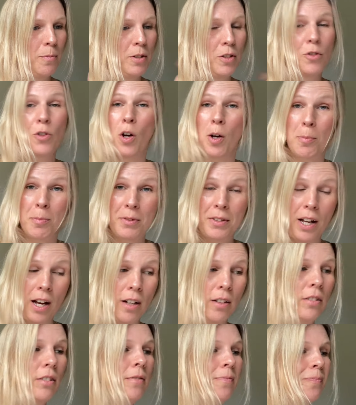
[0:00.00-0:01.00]
the top
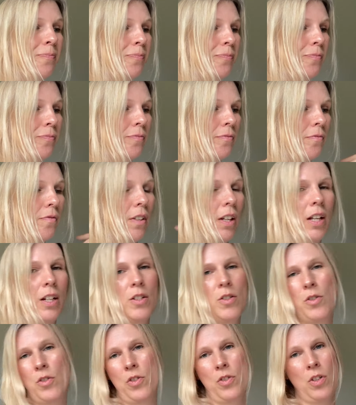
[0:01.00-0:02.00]
down, and
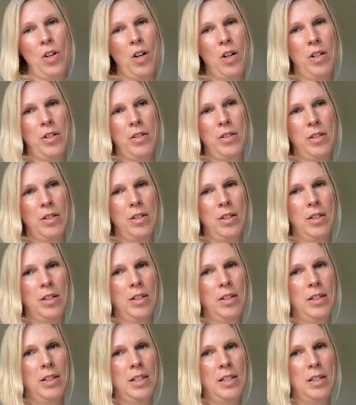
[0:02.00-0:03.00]
you start
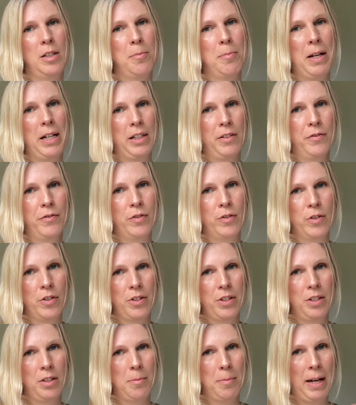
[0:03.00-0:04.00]
knitting back and
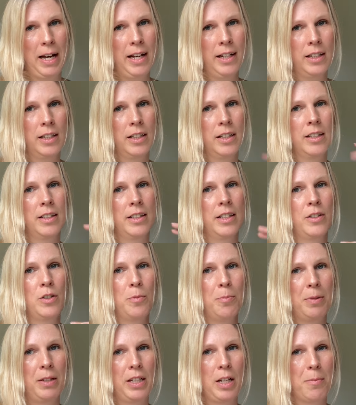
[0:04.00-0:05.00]
forth in the back. Then you
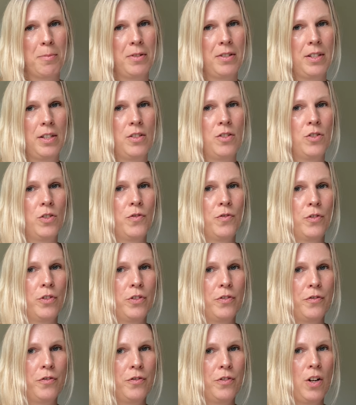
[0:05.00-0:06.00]
pick up stitches for
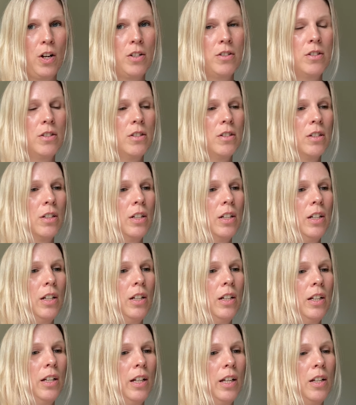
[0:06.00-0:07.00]
the front,
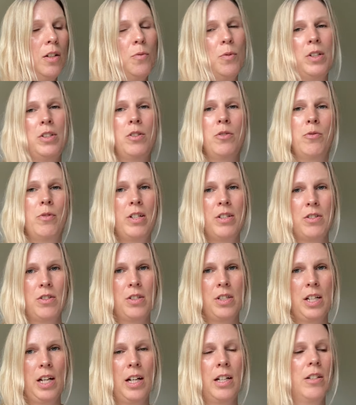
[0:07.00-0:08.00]
and when you reach
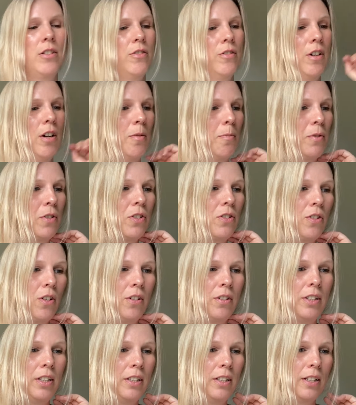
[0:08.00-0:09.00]
the underarm, you
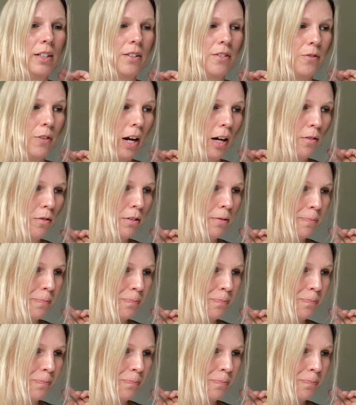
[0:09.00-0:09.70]
start knitting in the round.